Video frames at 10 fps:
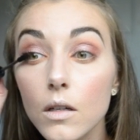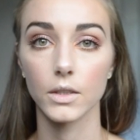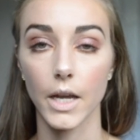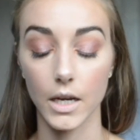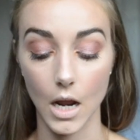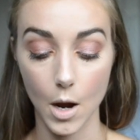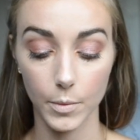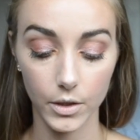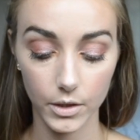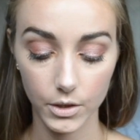Okay, now I'm
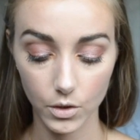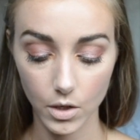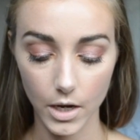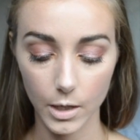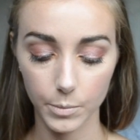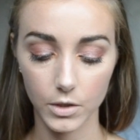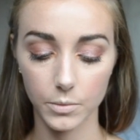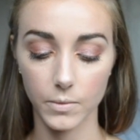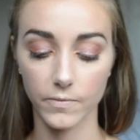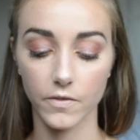going to go ahead and put
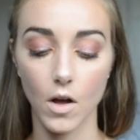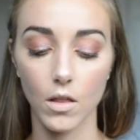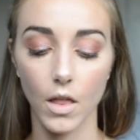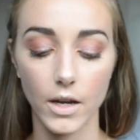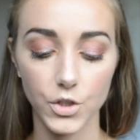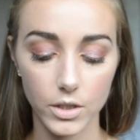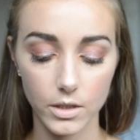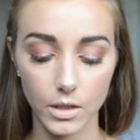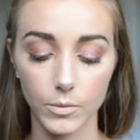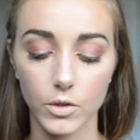on some false
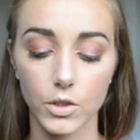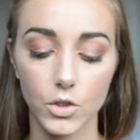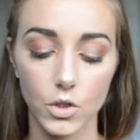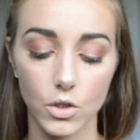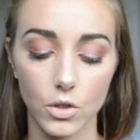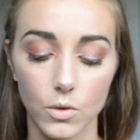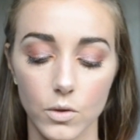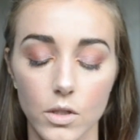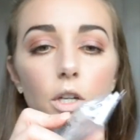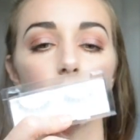lashes. I'm going to
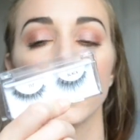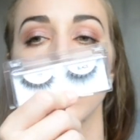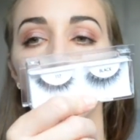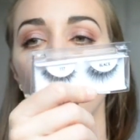use the Ardell